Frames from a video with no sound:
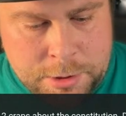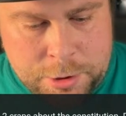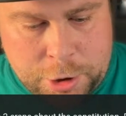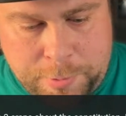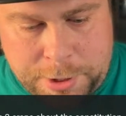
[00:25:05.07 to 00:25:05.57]

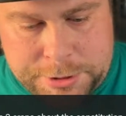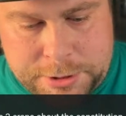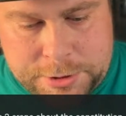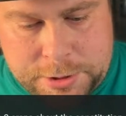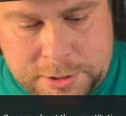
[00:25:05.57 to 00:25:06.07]
No
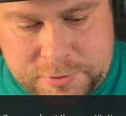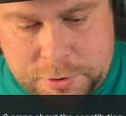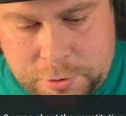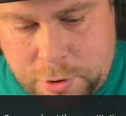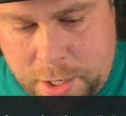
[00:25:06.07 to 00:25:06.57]
politician gives
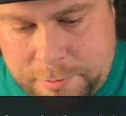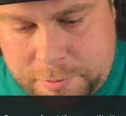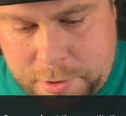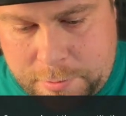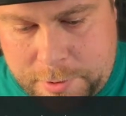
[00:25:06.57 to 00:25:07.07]
two crap
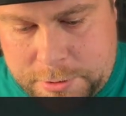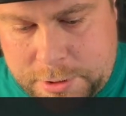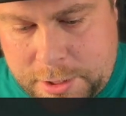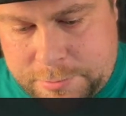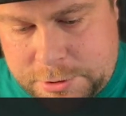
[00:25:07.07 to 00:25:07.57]
about the
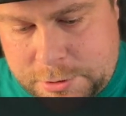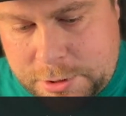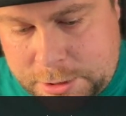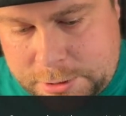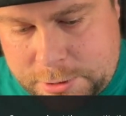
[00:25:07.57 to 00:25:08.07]

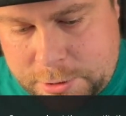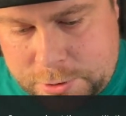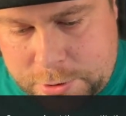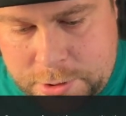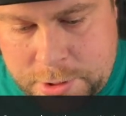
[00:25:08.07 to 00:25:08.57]

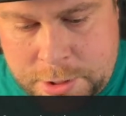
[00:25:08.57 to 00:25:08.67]
Constitution.